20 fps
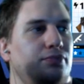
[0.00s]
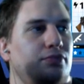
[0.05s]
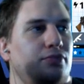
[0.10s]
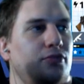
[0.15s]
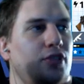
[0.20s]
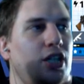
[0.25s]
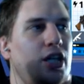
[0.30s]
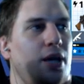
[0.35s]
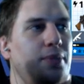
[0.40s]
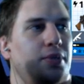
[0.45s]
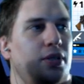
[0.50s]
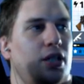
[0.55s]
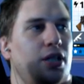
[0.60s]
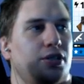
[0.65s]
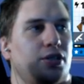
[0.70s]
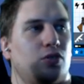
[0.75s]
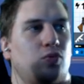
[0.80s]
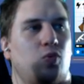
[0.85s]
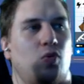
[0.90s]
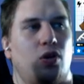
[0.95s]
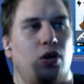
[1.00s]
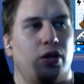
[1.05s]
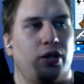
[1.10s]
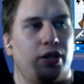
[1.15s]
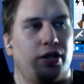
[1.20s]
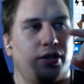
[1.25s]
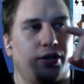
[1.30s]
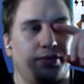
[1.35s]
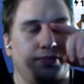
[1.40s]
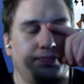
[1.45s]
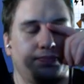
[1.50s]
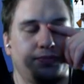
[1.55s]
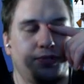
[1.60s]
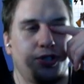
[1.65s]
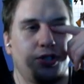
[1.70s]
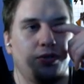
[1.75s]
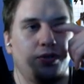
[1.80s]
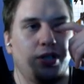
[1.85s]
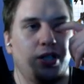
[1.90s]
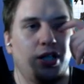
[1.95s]
Kept it because it's water.
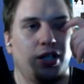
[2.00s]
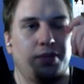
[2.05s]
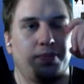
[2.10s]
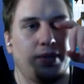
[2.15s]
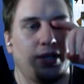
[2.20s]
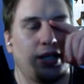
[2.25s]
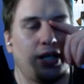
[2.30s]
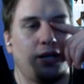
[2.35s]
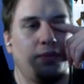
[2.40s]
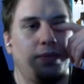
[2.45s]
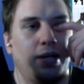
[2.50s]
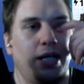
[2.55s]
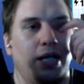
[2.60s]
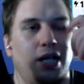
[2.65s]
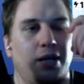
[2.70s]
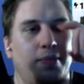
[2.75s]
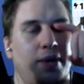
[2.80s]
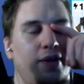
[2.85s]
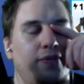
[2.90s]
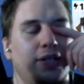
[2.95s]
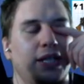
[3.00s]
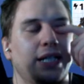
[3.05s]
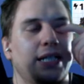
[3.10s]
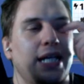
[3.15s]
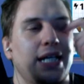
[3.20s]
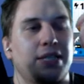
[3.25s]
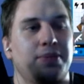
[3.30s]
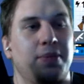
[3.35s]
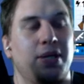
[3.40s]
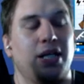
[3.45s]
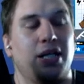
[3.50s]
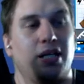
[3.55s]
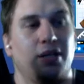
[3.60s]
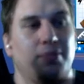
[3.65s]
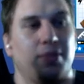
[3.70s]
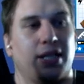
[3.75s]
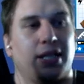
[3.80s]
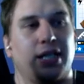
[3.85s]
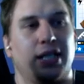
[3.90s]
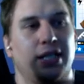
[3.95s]
It's unique, but again, medium. Everything takes medium.
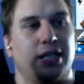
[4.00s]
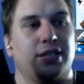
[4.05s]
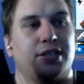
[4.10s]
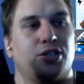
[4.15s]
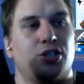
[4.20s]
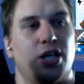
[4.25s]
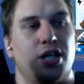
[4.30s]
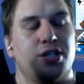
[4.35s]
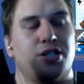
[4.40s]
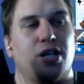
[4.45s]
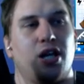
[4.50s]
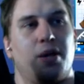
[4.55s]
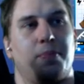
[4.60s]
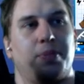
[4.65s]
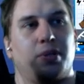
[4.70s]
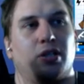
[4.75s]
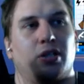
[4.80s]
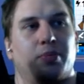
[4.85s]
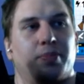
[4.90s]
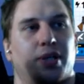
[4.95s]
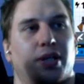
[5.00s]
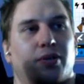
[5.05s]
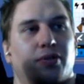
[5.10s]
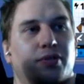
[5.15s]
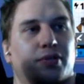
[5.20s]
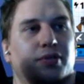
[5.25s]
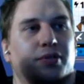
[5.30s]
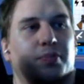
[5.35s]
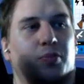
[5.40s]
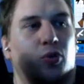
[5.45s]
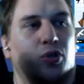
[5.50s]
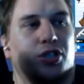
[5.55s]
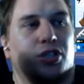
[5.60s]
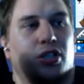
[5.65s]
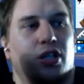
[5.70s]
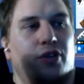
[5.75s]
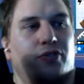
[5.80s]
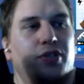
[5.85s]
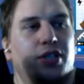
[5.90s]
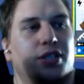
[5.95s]
Like, they need to change it up a little bit. More
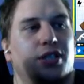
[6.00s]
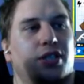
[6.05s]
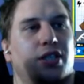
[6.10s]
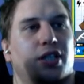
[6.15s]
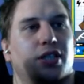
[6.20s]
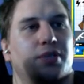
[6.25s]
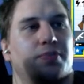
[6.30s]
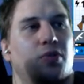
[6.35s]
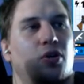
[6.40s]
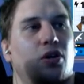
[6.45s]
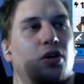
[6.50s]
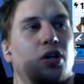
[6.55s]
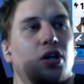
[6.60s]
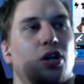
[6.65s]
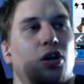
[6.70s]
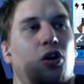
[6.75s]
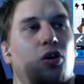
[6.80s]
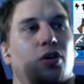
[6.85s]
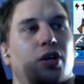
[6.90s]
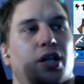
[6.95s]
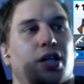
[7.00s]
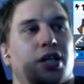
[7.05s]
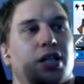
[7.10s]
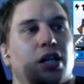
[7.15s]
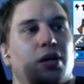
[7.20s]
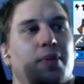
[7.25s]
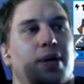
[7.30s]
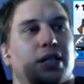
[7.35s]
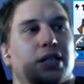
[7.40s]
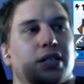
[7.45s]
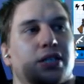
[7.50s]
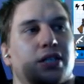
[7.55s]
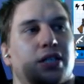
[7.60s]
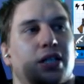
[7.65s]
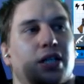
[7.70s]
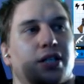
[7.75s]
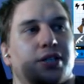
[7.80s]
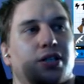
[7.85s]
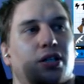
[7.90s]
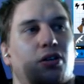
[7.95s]
stuff needs to take small. Oh, another thing about this
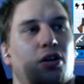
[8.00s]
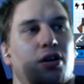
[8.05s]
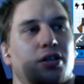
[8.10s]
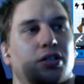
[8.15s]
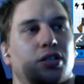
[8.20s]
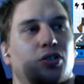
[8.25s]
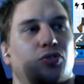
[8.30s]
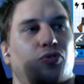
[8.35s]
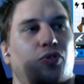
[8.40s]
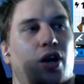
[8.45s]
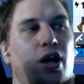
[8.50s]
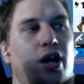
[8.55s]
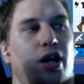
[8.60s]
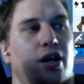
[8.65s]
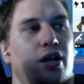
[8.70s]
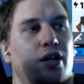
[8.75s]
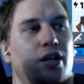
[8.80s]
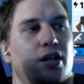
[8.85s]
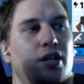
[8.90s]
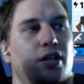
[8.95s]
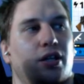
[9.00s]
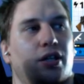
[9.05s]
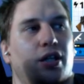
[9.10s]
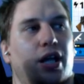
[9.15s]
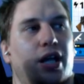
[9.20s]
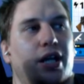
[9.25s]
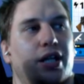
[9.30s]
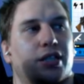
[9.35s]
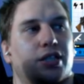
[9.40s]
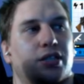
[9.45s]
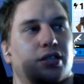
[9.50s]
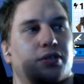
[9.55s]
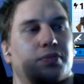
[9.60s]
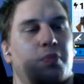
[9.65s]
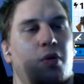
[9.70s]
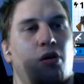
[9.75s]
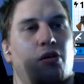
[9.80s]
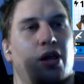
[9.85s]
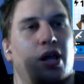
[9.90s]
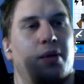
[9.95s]
thing is it causes fire, and it's
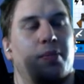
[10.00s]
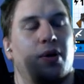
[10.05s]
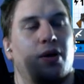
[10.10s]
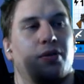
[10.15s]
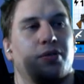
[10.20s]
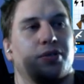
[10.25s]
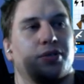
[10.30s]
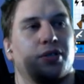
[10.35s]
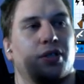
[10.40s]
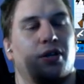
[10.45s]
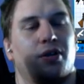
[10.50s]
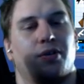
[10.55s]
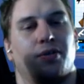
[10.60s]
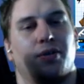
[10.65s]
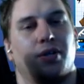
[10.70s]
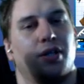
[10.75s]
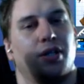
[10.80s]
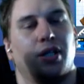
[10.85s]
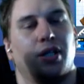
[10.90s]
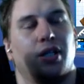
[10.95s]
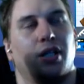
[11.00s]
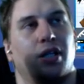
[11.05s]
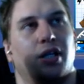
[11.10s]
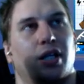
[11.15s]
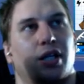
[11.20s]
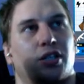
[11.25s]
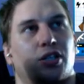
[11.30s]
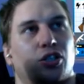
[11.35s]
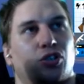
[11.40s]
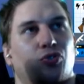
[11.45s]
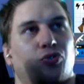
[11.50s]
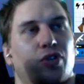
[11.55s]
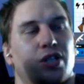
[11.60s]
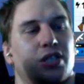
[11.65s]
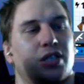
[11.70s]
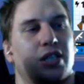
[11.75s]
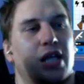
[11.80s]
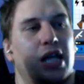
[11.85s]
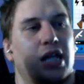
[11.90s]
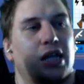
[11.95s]
small ammo. So, it just
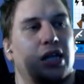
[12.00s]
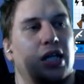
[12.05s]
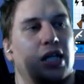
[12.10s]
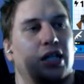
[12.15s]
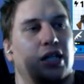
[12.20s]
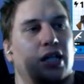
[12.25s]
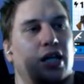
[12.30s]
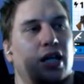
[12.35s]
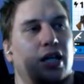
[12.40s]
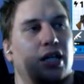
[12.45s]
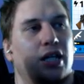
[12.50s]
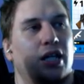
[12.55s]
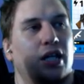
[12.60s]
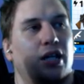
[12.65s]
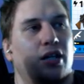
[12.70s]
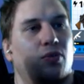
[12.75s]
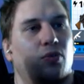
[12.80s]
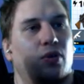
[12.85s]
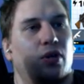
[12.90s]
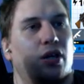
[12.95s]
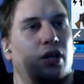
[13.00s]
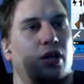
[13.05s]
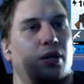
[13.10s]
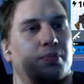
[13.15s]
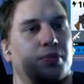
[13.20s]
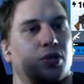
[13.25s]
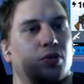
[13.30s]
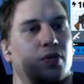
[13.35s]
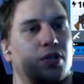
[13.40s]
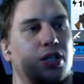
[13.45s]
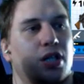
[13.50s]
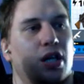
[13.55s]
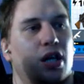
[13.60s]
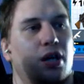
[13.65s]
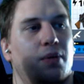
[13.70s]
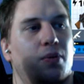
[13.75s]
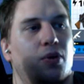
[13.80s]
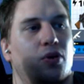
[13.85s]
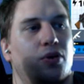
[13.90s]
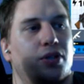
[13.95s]
fits that thing that I need where I'm switching
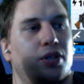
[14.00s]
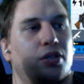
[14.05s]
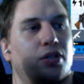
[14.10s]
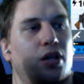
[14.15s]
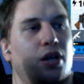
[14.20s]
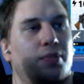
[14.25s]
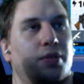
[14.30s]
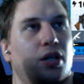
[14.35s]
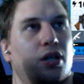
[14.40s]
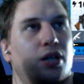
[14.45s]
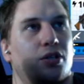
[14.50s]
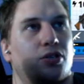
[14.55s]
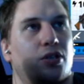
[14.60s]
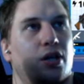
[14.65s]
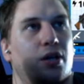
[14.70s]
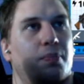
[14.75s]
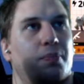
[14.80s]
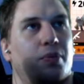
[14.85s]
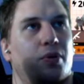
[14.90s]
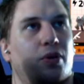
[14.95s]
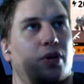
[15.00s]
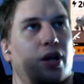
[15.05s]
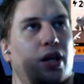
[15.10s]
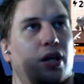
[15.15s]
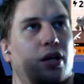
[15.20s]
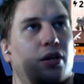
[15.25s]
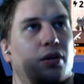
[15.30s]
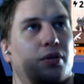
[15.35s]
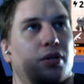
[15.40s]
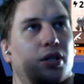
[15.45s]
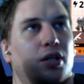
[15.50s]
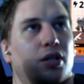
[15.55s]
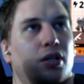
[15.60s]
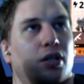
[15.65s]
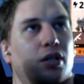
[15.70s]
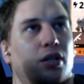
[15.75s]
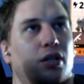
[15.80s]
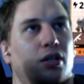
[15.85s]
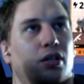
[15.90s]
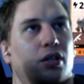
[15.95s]
ammo all the time to not try to burn energy.
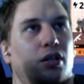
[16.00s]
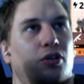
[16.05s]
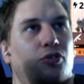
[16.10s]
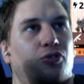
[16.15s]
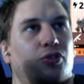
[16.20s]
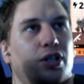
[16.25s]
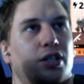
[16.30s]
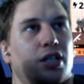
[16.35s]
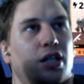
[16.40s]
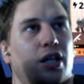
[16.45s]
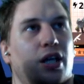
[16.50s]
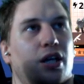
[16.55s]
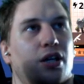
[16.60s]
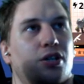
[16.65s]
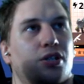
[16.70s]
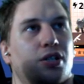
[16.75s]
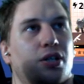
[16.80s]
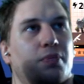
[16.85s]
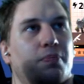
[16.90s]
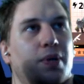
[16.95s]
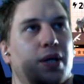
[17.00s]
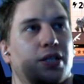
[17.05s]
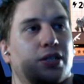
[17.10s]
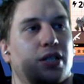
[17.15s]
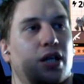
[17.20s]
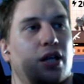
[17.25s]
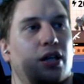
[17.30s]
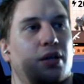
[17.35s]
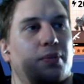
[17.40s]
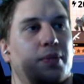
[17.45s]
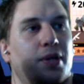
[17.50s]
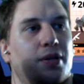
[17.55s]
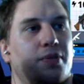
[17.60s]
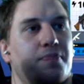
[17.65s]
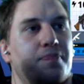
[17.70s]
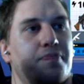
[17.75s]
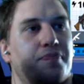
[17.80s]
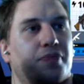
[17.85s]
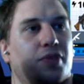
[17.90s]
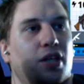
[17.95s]
Afflicting energy, best element.
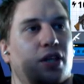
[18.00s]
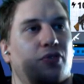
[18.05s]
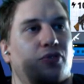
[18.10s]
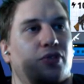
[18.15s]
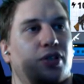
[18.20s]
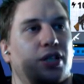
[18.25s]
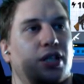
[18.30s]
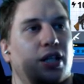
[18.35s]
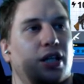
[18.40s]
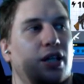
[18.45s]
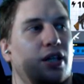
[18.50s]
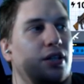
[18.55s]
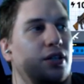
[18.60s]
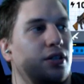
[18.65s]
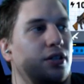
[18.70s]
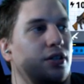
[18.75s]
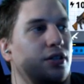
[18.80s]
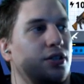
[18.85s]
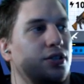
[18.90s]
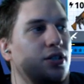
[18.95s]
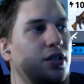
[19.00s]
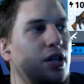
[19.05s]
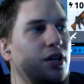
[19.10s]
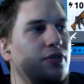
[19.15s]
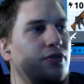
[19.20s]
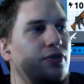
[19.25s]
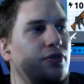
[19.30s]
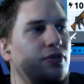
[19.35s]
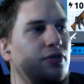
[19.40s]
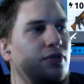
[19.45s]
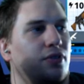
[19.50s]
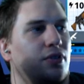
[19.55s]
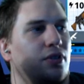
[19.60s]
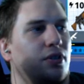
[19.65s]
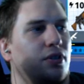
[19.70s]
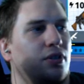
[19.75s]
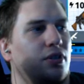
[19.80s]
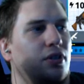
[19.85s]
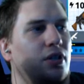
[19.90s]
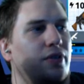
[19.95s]
Afflicting energy. Does it have?
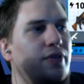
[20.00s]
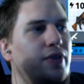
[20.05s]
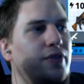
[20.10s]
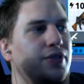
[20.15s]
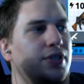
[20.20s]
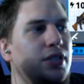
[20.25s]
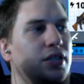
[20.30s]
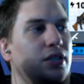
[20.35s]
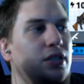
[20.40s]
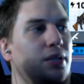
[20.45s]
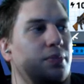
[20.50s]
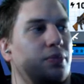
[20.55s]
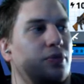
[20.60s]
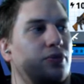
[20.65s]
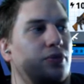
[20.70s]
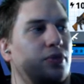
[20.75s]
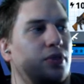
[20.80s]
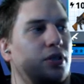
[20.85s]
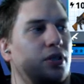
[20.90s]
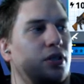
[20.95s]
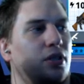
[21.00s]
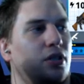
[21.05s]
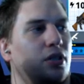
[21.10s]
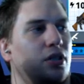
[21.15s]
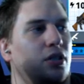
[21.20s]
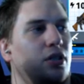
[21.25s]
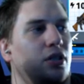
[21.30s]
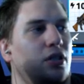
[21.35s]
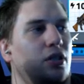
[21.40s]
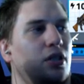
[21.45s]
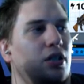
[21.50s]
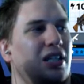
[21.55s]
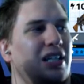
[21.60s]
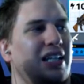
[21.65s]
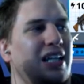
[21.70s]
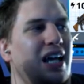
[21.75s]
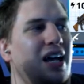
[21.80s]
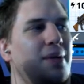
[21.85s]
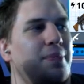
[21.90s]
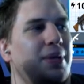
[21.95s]
I've never seen that before.
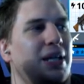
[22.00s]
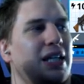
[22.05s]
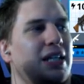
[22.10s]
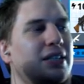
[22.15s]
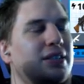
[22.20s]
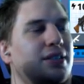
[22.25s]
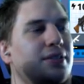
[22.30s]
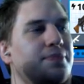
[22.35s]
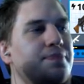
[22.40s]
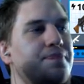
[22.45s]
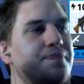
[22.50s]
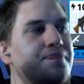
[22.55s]
Yeah, but it's...